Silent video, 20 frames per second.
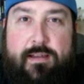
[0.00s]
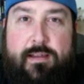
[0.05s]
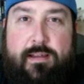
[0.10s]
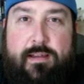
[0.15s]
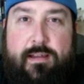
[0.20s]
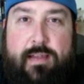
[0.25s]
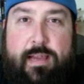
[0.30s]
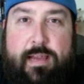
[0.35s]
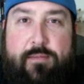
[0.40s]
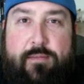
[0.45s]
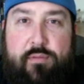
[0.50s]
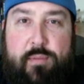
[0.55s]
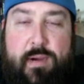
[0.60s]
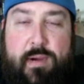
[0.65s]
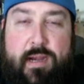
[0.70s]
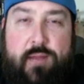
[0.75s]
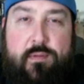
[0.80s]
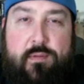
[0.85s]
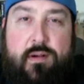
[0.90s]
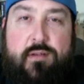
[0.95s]
Hey everybody,
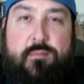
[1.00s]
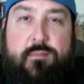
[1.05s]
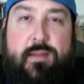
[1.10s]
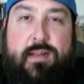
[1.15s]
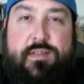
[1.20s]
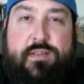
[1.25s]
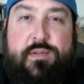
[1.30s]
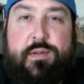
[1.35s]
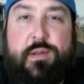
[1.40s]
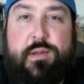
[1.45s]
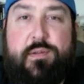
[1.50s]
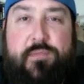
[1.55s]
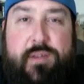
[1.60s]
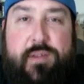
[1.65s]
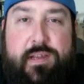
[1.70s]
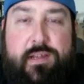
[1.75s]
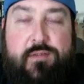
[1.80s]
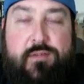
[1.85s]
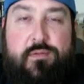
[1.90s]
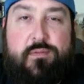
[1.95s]
welcome back to another
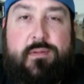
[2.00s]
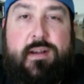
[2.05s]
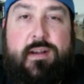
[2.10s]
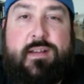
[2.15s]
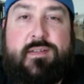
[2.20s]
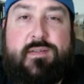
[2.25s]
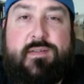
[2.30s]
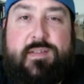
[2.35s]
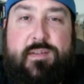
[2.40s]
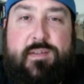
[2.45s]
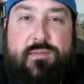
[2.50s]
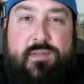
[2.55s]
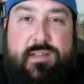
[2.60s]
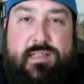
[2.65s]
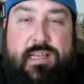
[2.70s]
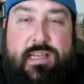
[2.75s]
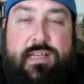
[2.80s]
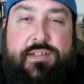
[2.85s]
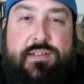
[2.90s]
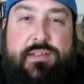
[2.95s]
video on Rise of
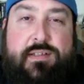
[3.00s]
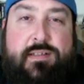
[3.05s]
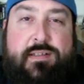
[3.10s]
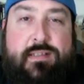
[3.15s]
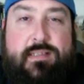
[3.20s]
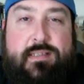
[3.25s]
Civilizations.